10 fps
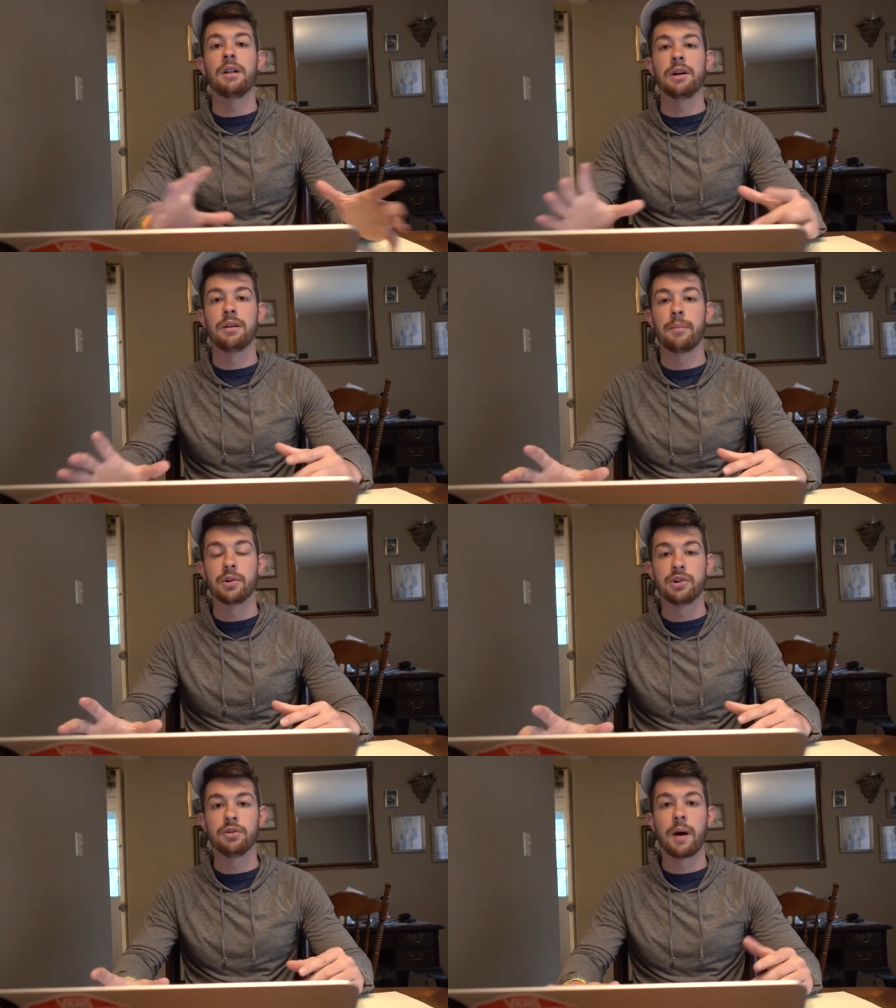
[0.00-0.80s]
the clear
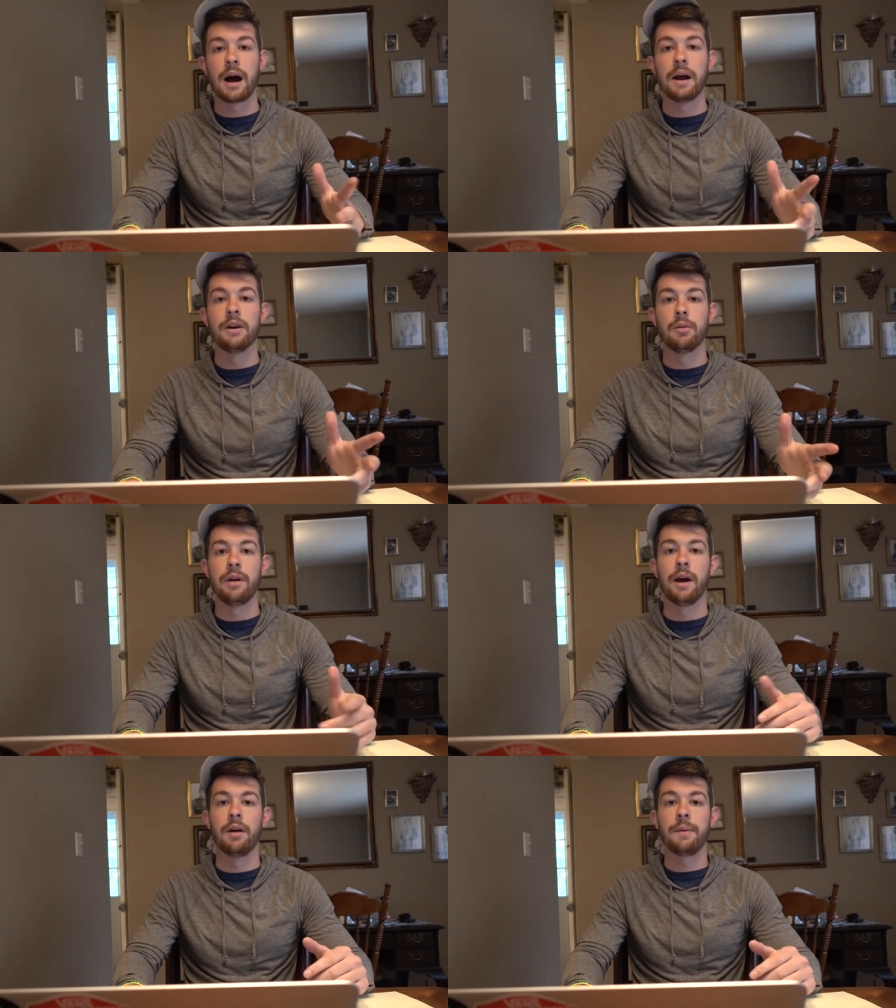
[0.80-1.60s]
number two behind
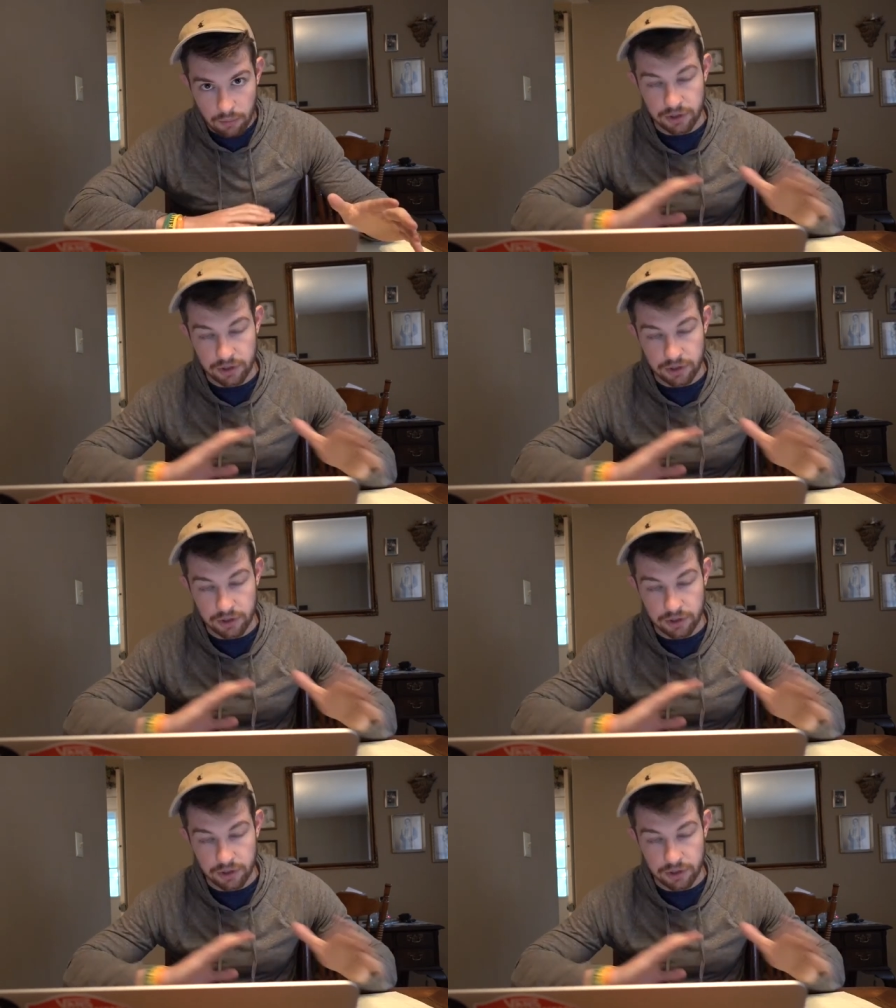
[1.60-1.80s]
Odell.